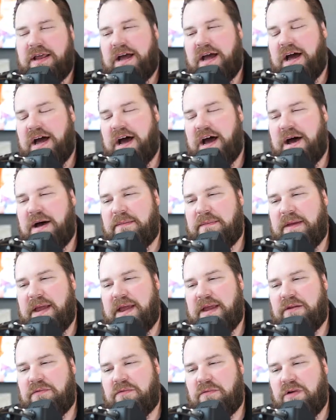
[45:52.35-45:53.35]

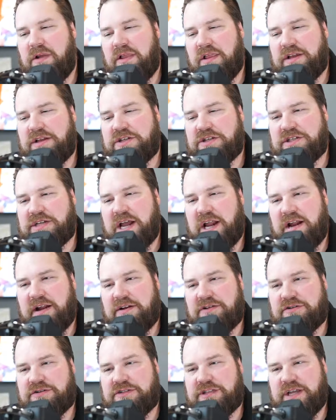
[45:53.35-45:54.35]
and really just kind of
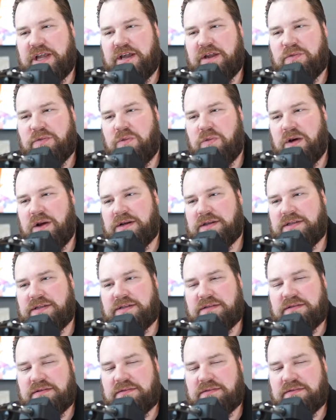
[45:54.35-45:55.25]
understand what,